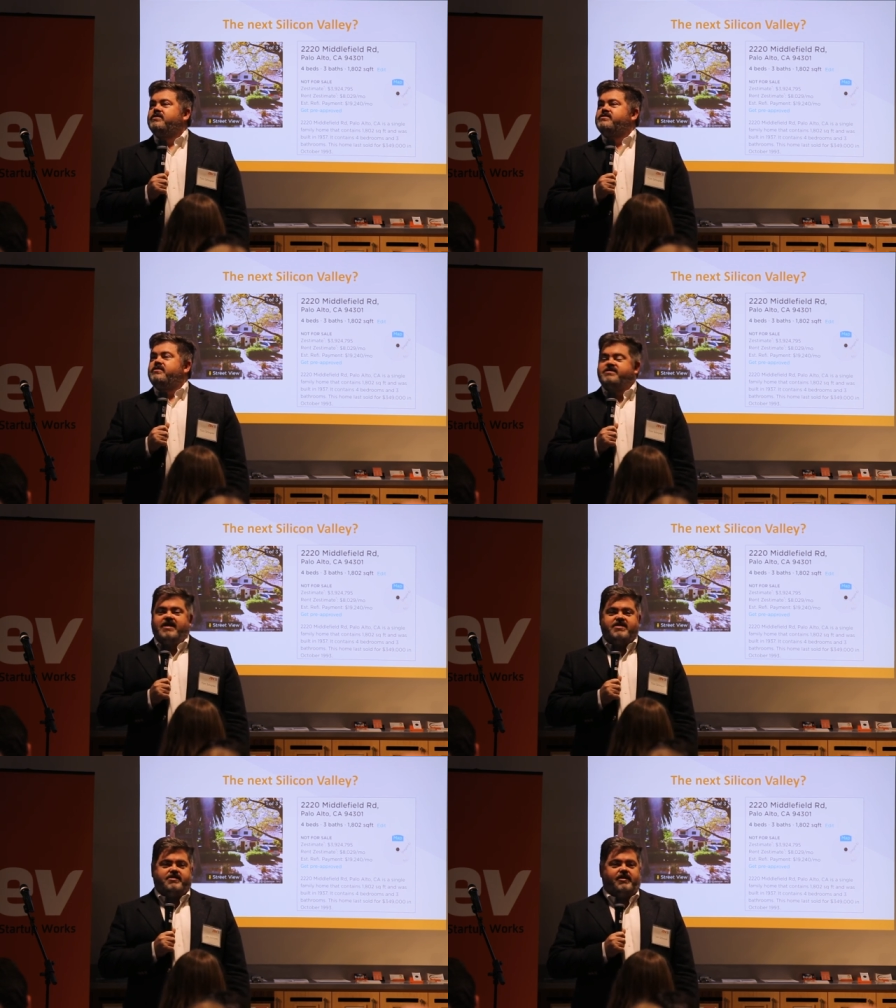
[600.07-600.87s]
So the
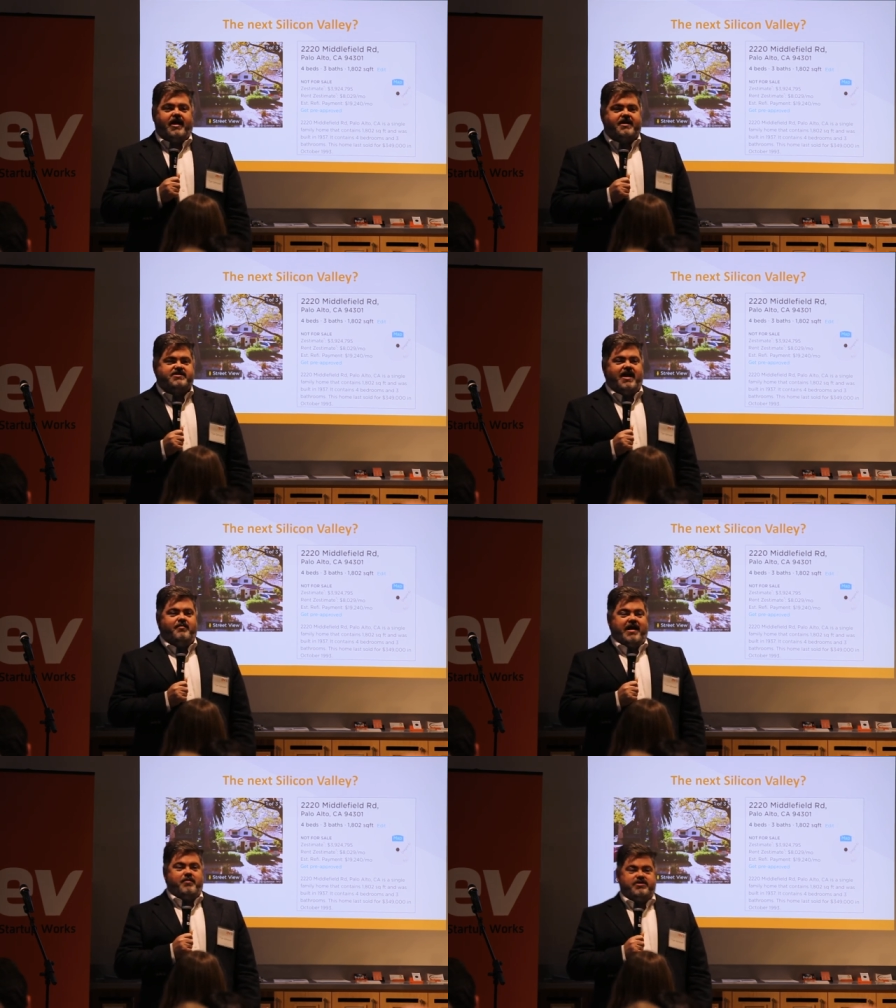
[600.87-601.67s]
size of the lot is not
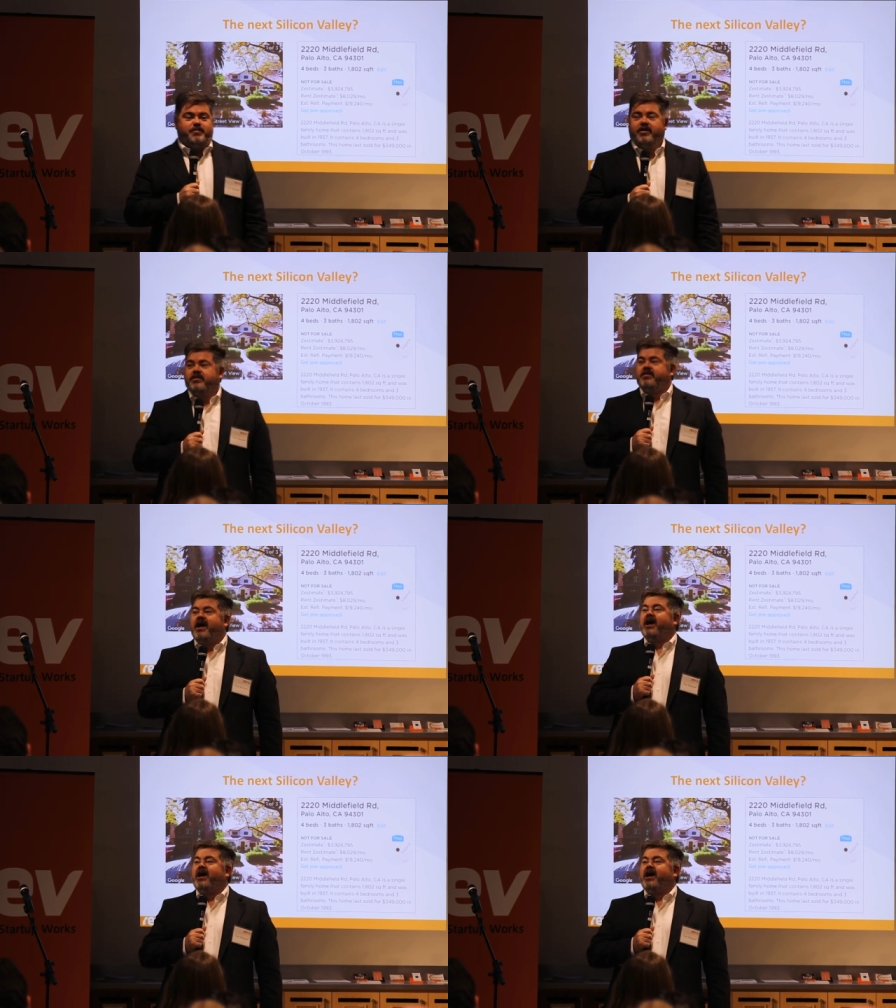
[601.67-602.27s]
that much bigger than the